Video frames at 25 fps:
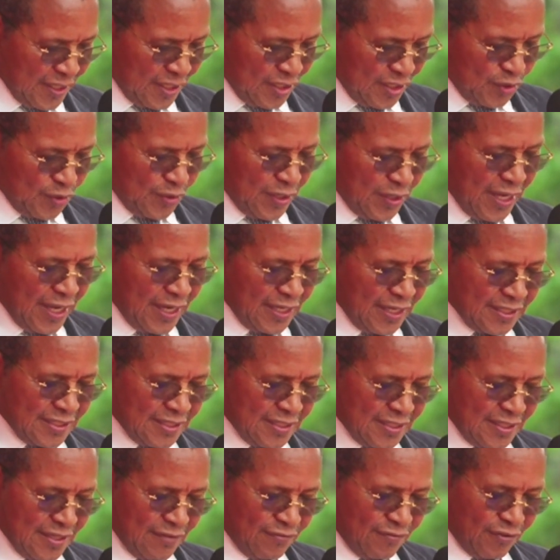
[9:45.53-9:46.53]
To date,
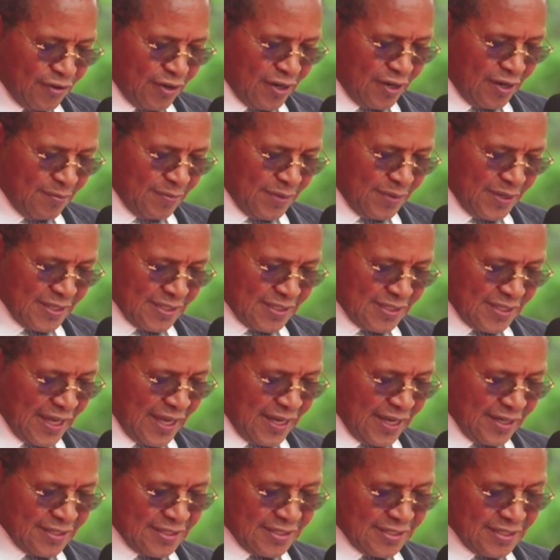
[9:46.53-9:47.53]
the forum has
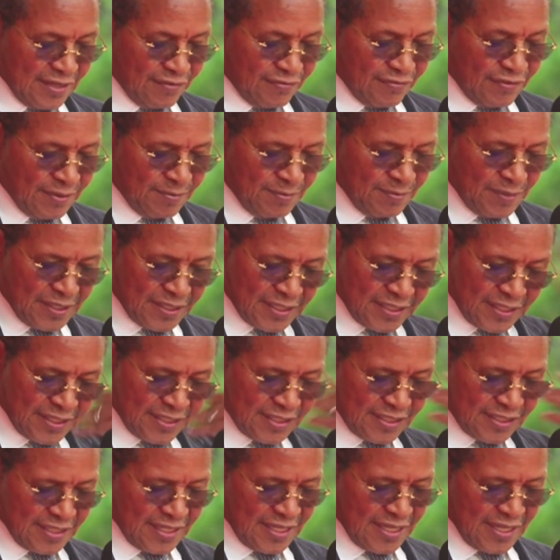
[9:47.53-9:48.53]
had 7
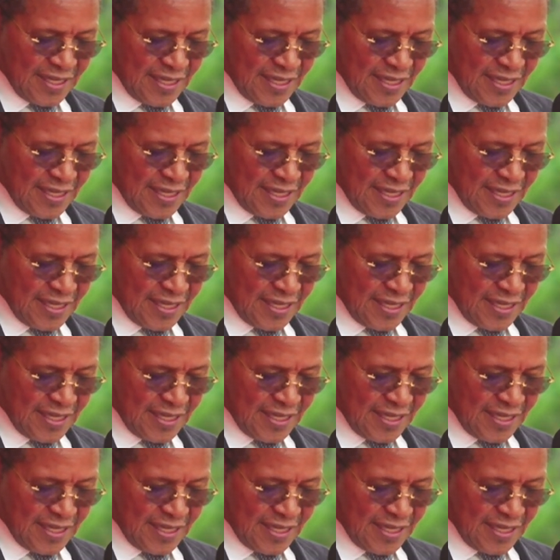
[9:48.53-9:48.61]
meetings